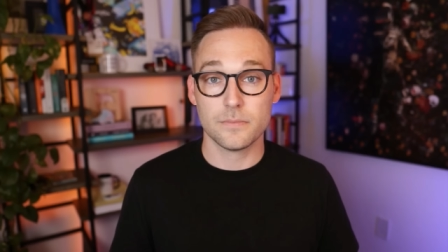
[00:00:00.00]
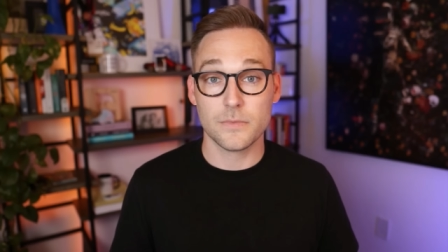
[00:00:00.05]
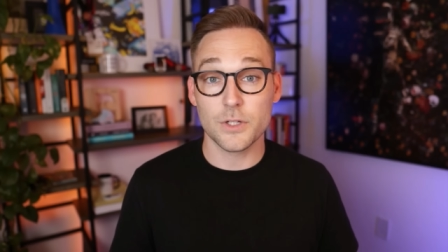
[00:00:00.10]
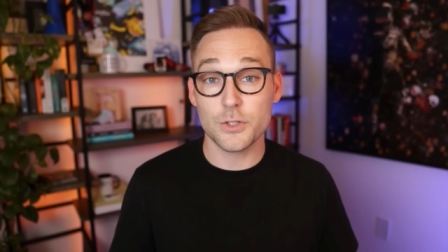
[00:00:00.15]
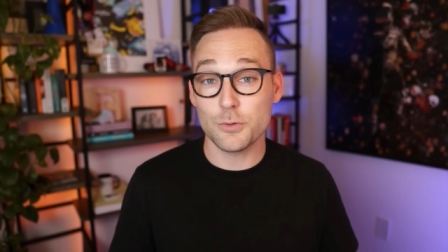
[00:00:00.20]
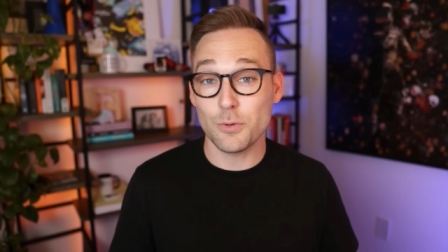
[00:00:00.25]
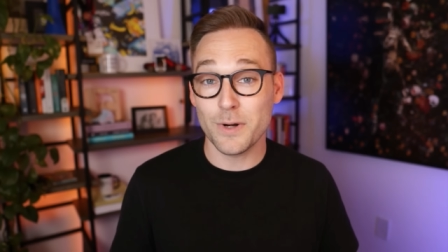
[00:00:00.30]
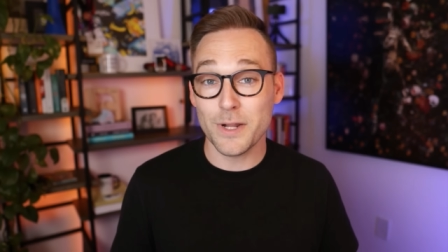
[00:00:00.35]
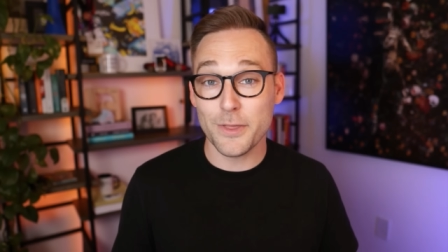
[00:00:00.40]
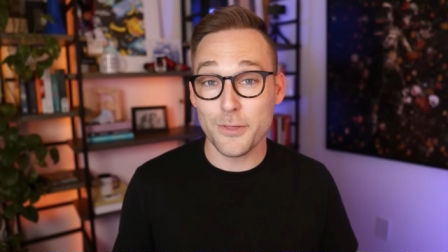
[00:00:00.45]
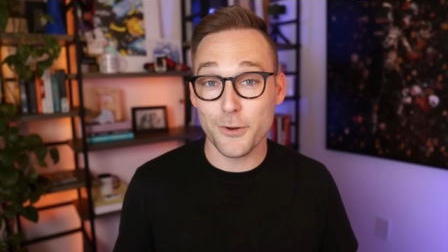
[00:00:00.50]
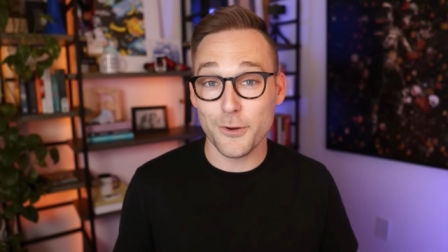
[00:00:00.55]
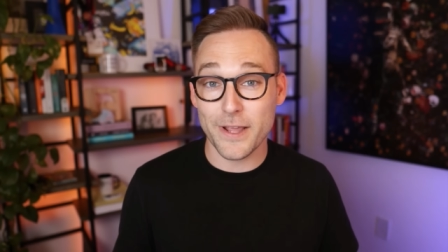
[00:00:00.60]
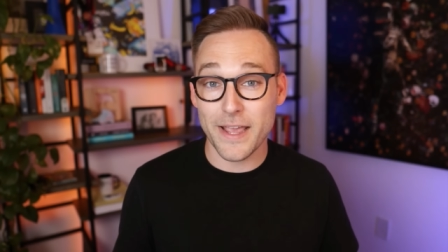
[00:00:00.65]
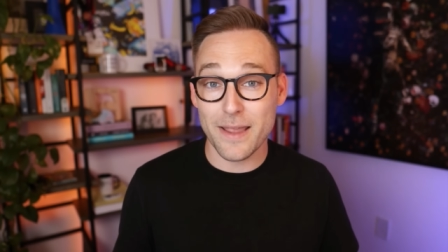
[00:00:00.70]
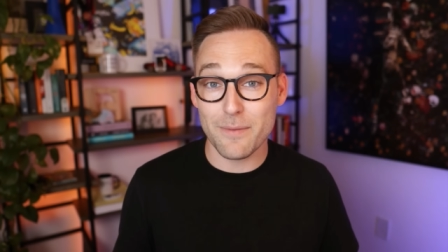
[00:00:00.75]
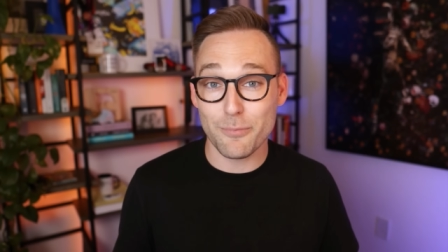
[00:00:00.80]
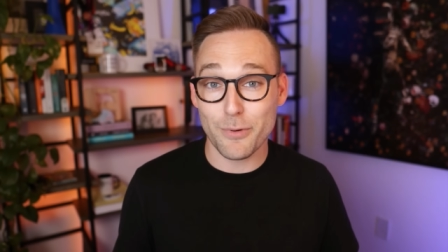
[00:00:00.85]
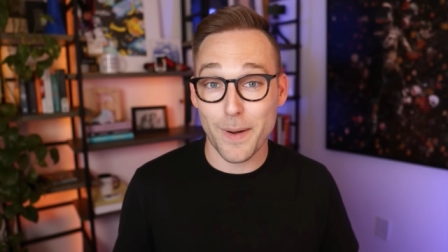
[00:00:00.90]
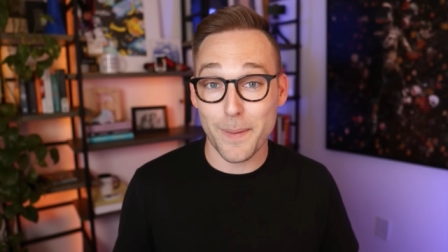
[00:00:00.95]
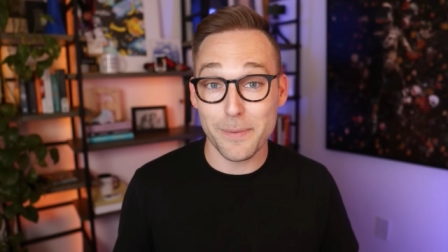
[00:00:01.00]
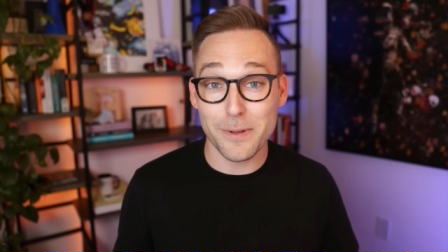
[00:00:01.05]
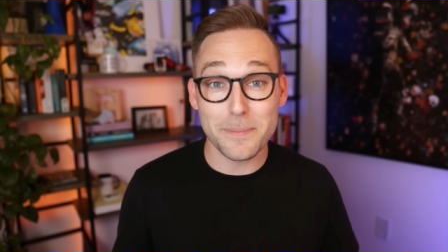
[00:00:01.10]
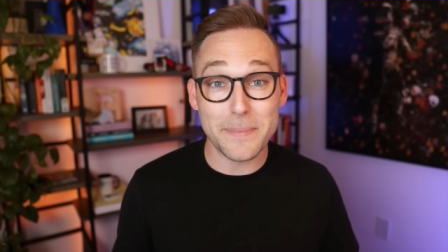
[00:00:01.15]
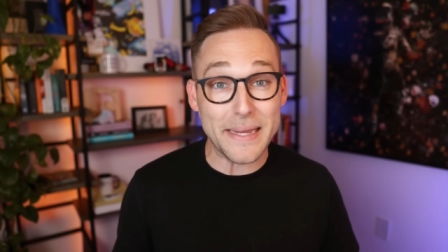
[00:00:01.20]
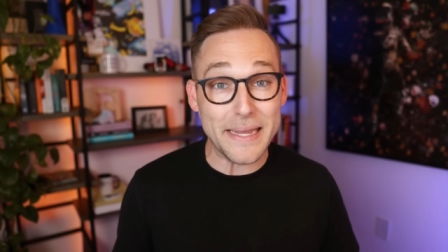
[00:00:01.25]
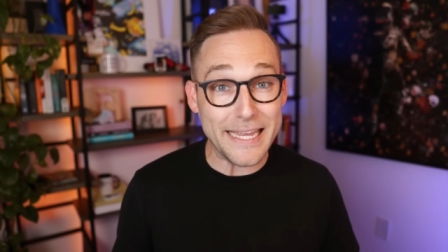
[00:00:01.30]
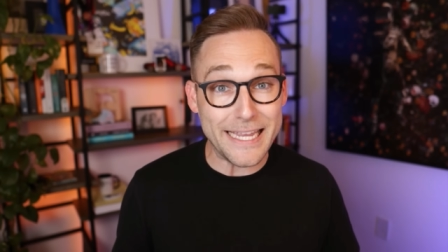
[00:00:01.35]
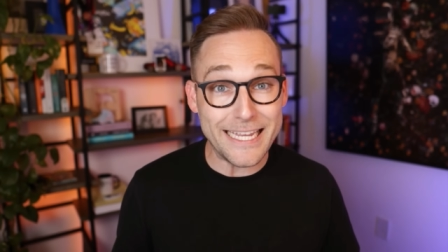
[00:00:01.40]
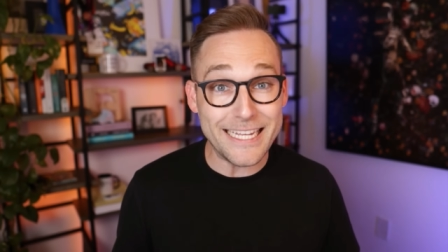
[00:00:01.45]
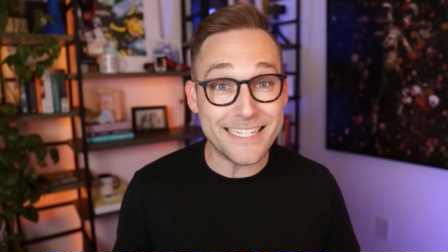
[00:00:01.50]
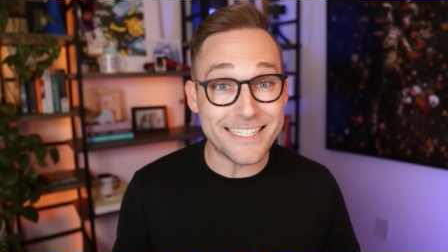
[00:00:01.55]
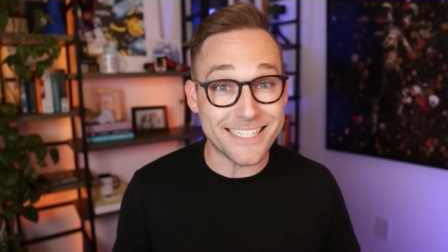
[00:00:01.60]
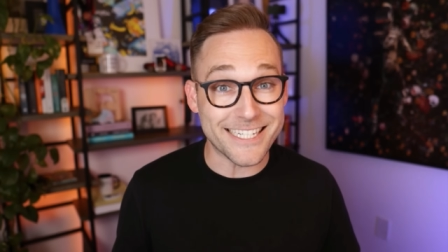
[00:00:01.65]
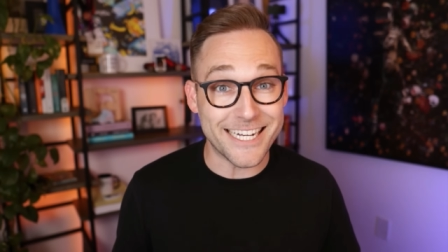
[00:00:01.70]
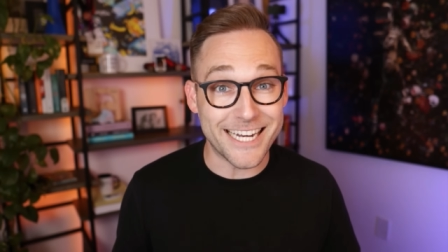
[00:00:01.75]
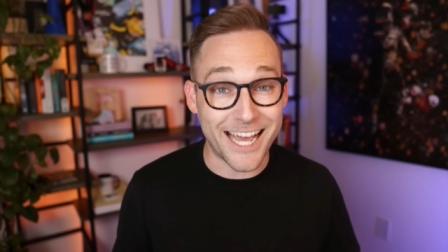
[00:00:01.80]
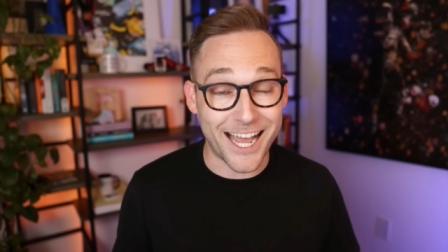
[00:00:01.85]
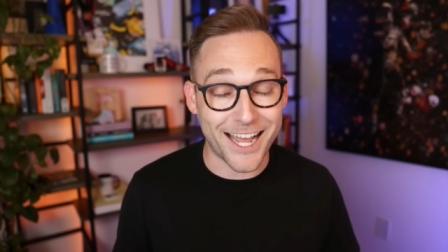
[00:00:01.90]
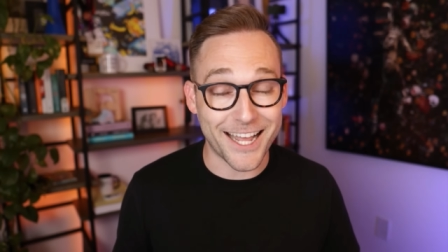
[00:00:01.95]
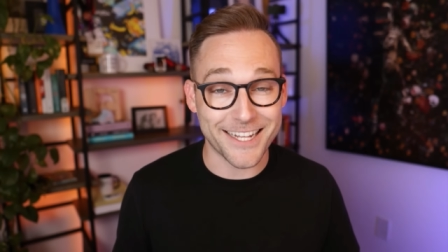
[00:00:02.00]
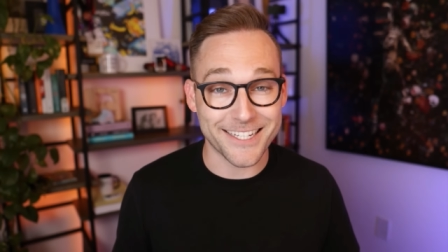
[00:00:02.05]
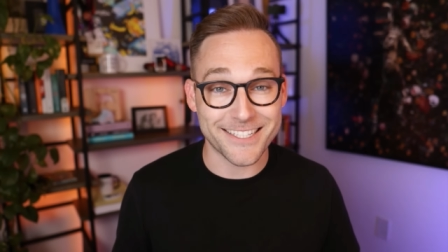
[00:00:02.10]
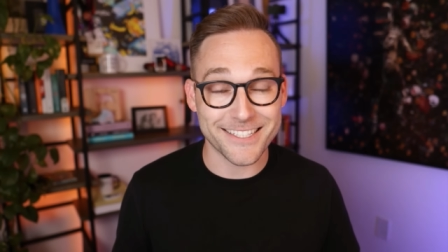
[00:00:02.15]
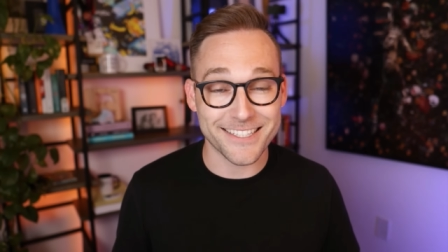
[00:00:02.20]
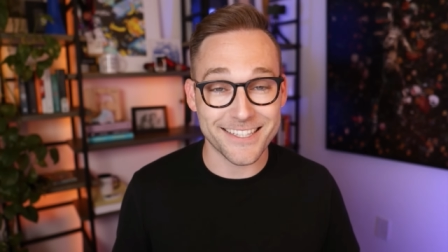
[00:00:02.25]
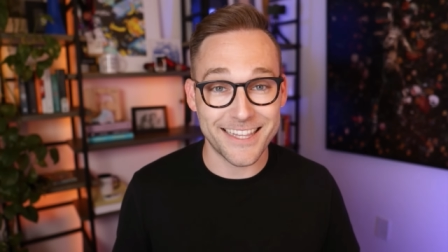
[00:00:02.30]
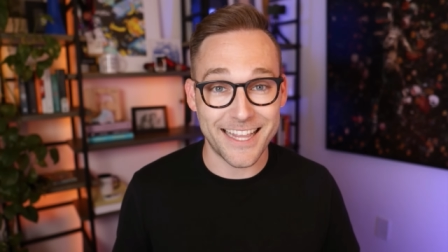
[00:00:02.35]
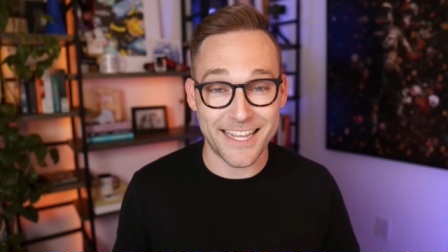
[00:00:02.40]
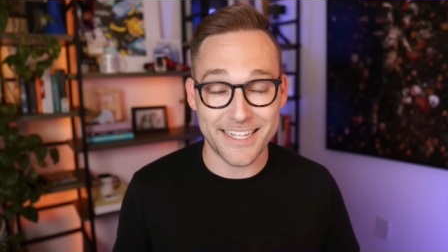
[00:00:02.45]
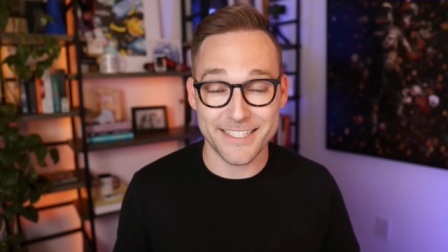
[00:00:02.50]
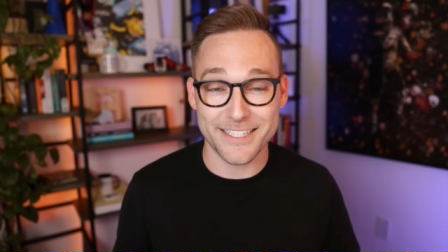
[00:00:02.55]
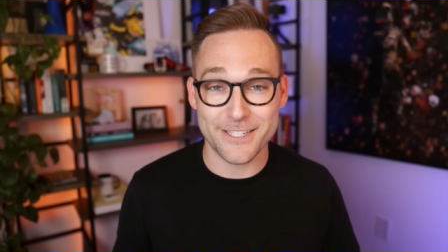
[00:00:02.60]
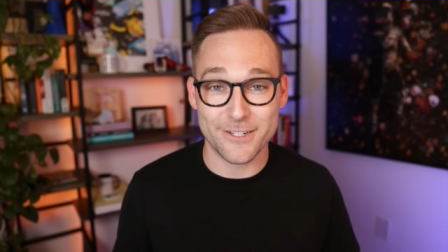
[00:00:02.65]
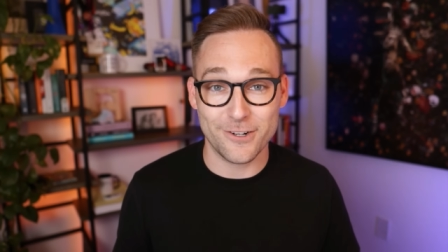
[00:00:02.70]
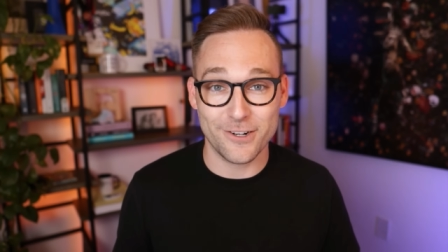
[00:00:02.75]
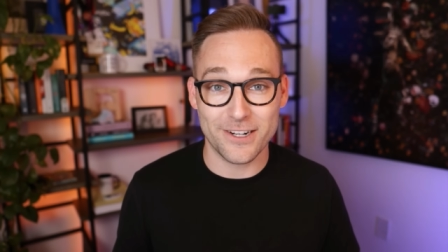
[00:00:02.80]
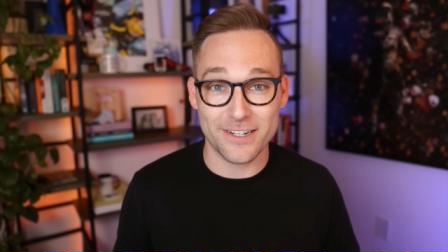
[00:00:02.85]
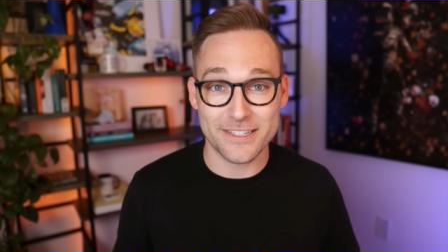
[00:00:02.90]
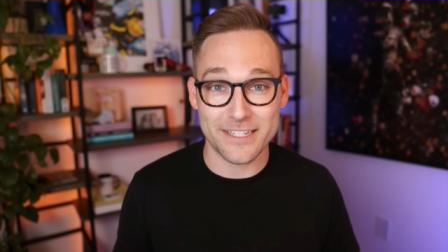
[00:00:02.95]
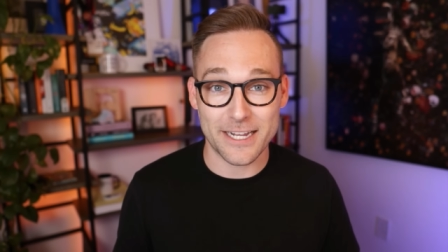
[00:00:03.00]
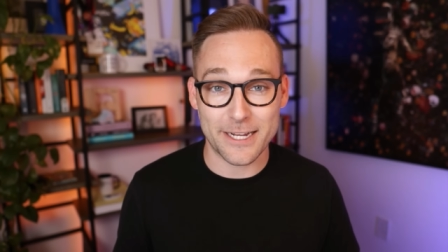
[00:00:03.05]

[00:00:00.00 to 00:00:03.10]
The 2038 problem is not that serious.